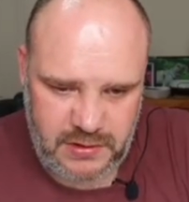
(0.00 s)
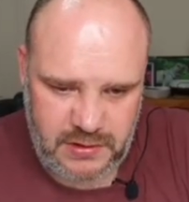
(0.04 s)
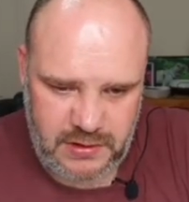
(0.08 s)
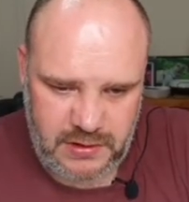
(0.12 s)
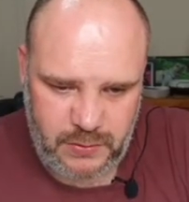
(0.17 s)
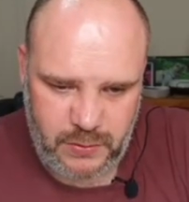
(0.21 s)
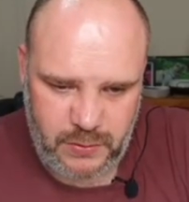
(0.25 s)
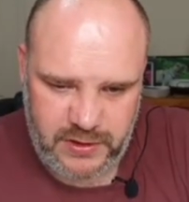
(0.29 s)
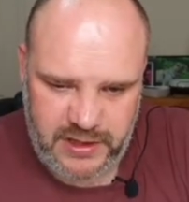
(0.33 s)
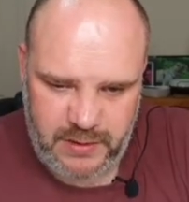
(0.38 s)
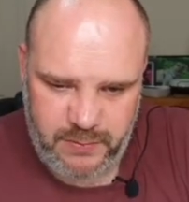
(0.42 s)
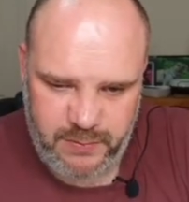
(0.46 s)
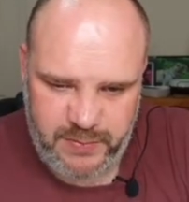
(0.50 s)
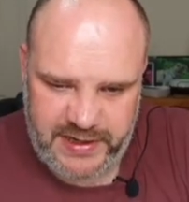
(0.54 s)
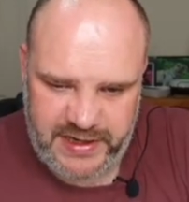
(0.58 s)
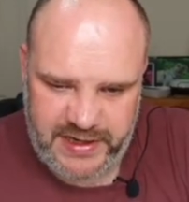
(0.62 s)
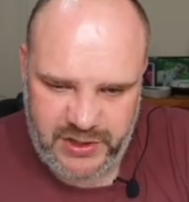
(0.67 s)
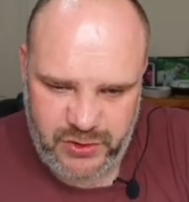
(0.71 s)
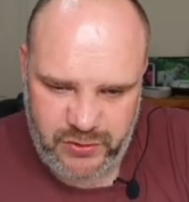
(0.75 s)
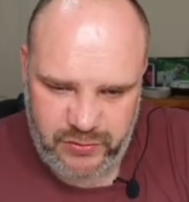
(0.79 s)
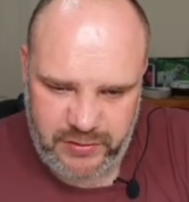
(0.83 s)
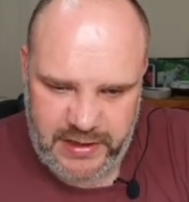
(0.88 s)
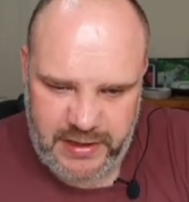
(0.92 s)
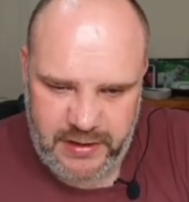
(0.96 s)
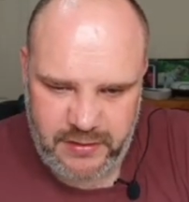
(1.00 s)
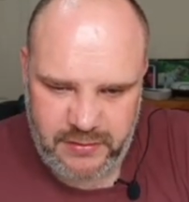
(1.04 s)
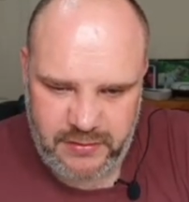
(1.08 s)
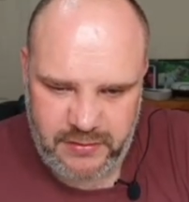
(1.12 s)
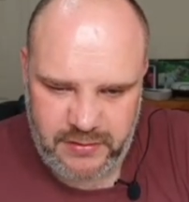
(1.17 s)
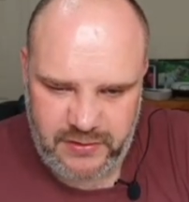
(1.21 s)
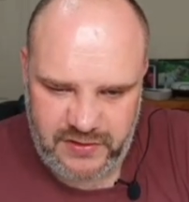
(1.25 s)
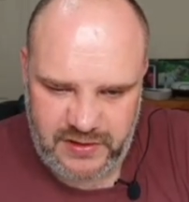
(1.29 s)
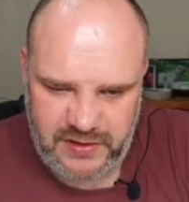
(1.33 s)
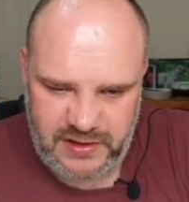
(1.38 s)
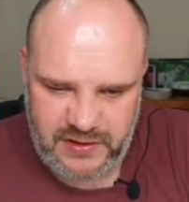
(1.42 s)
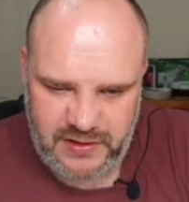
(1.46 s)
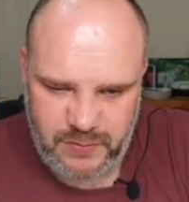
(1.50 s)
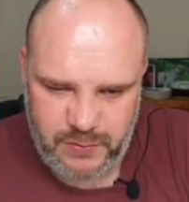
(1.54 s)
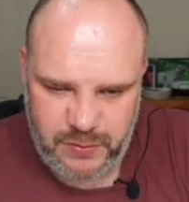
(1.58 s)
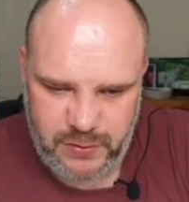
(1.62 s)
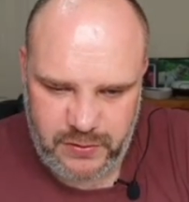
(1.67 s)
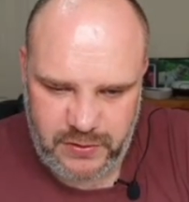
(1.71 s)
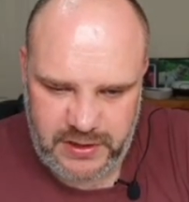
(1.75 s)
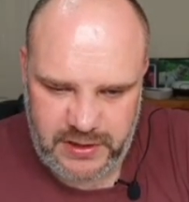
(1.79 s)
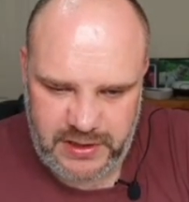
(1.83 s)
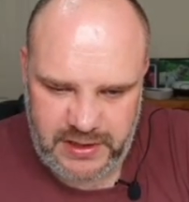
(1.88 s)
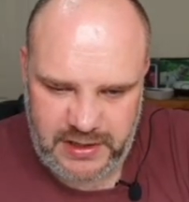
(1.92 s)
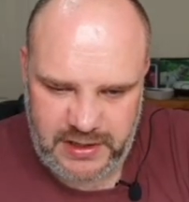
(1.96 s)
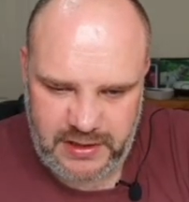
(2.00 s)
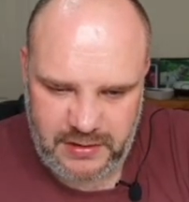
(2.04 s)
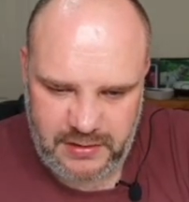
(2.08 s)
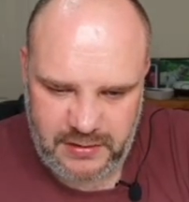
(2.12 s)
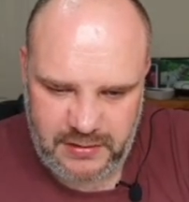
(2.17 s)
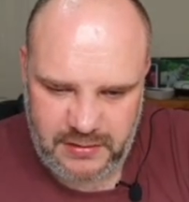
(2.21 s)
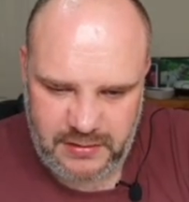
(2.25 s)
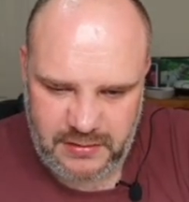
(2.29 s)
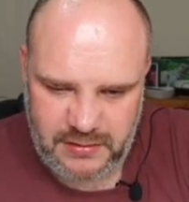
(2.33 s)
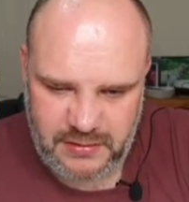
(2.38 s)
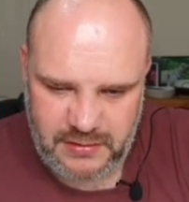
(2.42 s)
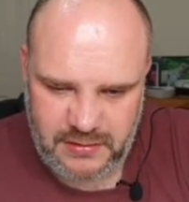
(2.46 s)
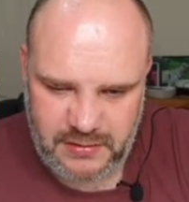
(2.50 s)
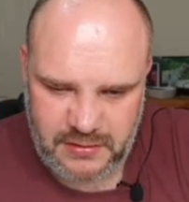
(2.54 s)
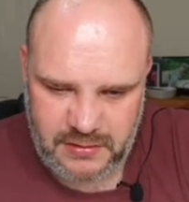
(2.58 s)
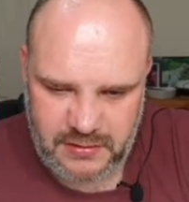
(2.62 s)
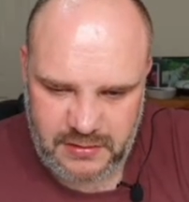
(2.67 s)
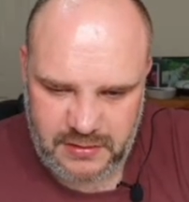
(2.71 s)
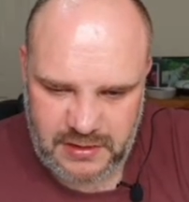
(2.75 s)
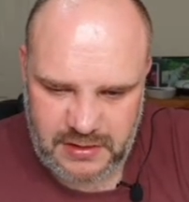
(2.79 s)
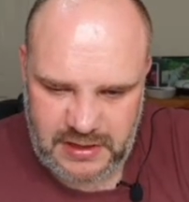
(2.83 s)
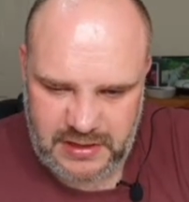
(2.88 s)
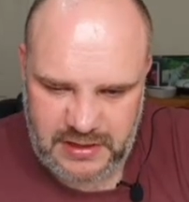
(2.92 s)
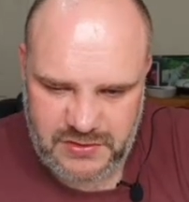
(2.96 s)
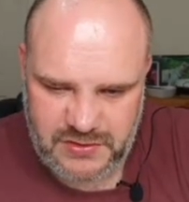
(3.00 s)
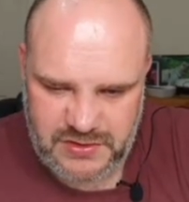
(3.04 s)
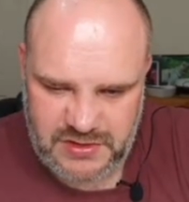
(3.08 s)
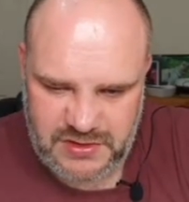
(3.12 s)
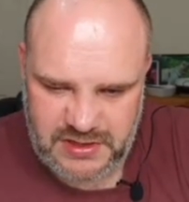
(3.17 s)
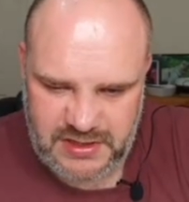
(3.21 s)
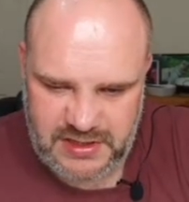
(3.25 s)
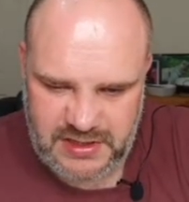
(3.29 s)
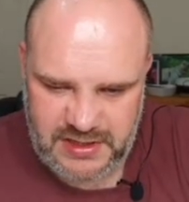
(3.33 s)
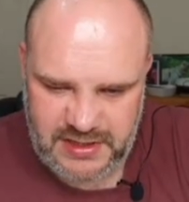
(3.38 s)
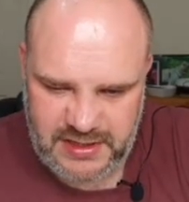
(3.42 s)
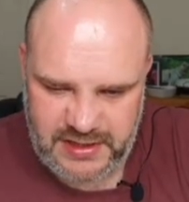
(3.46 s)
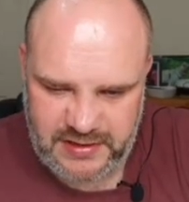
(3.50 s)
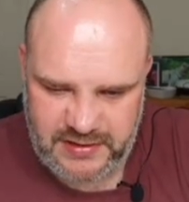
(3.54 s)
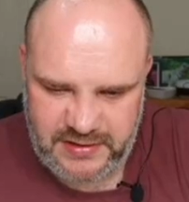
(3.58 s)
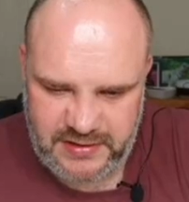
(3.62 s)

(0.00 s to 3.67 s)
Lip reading: We'll get Basher out because he's pretty close to dead.